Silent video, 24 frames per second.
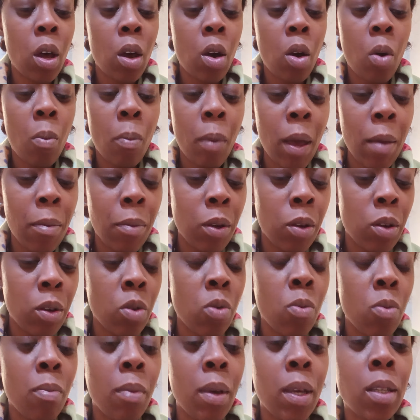or maybe you
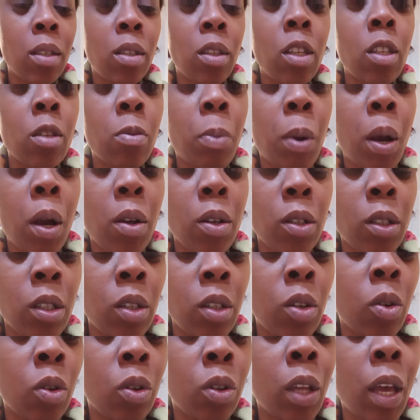miss this person
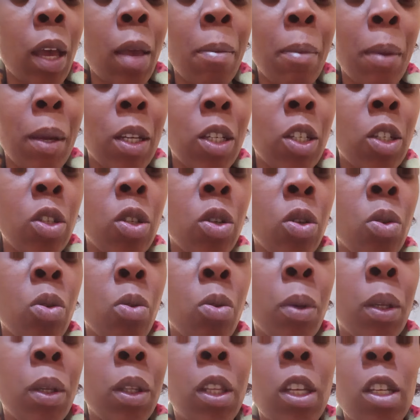or they miss you,
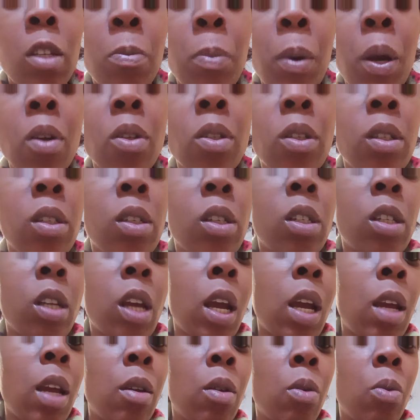but this person
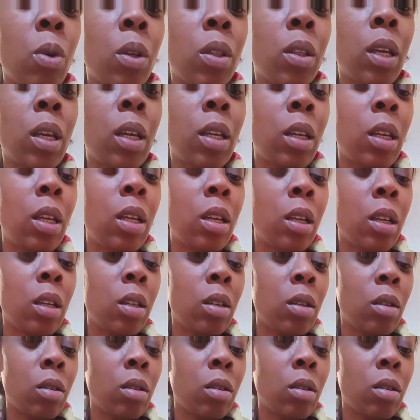ashamed of what they did